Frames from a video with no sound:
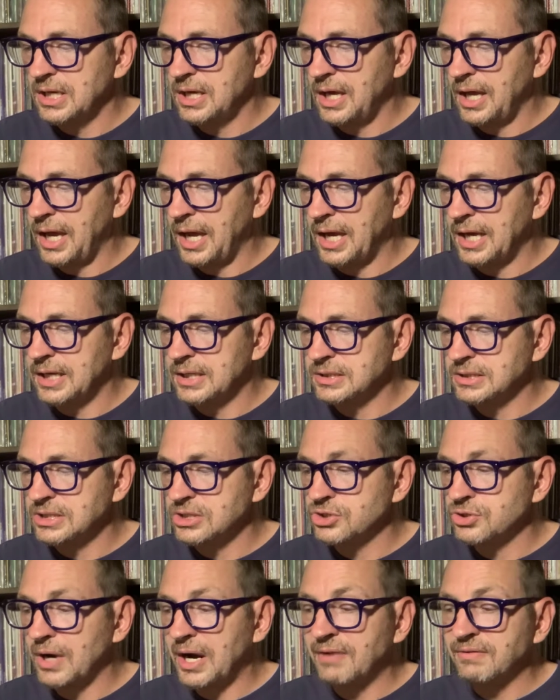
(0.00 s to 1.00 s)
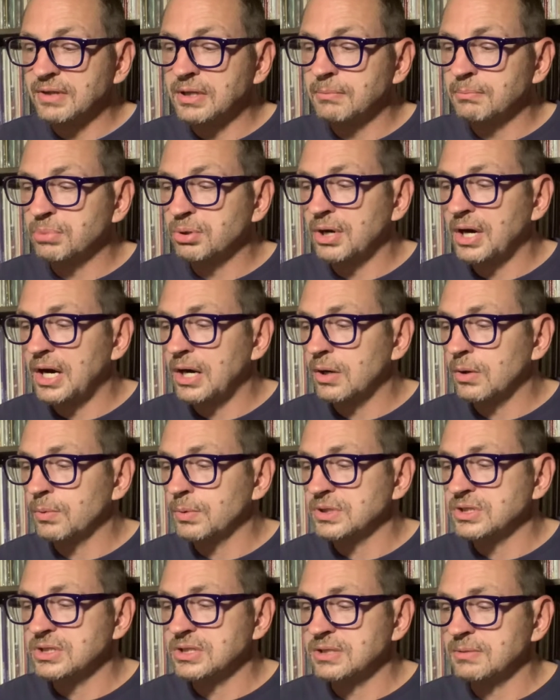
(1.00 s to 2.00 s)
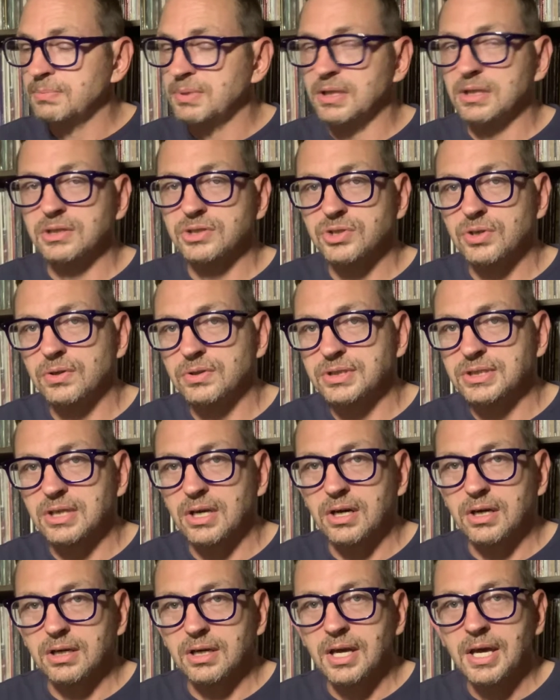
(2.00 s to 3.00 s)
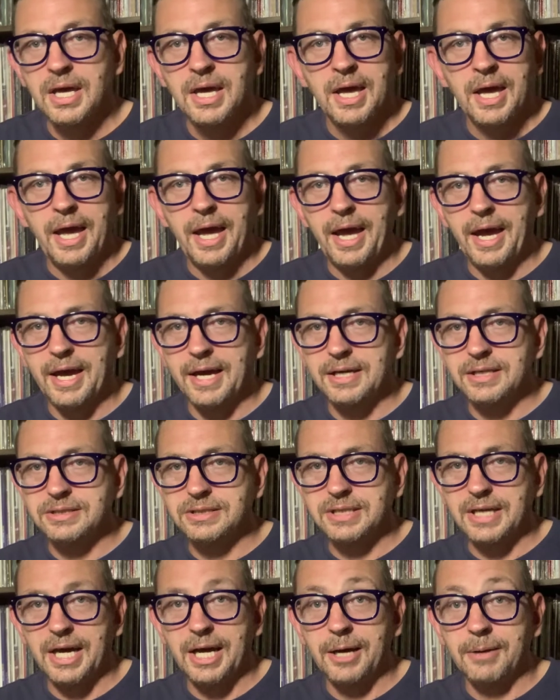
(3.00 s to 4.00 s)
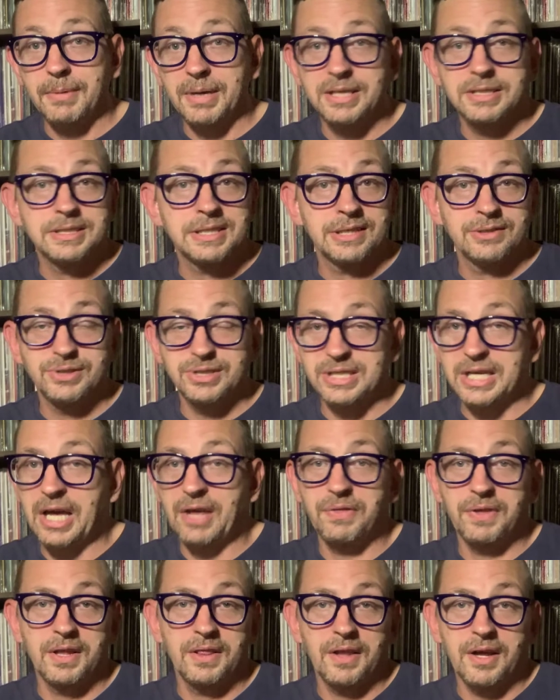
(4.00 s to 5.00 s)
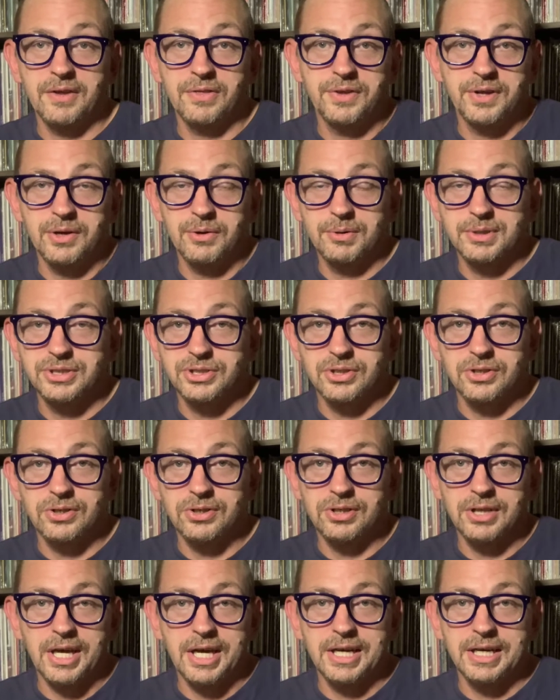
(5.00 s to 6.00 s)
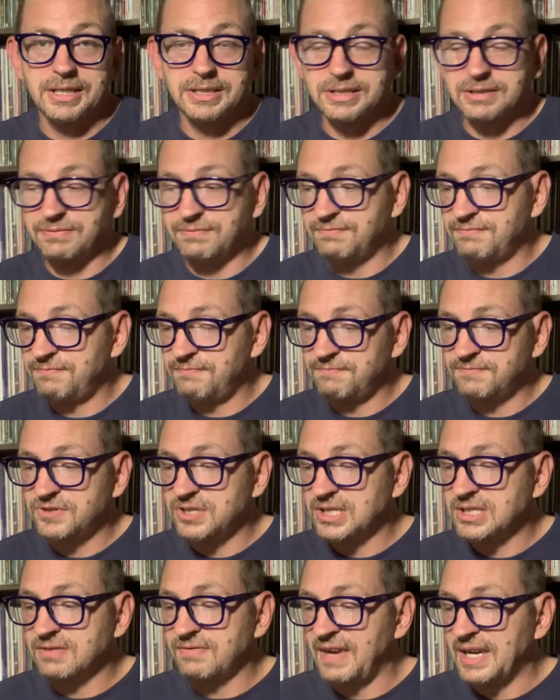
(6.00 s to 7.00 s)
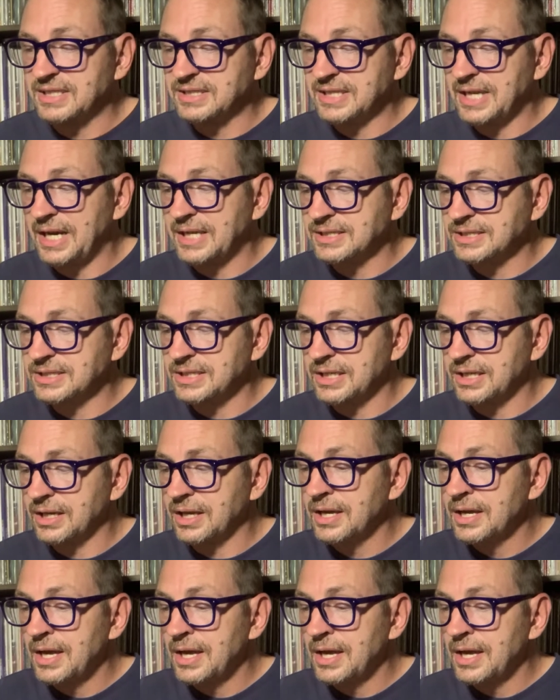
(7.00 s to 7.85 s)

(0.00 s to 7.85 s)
And Traveling Prayer, which is a Billy Joel song, and it sounds nothing like the original, and it's just fantastic.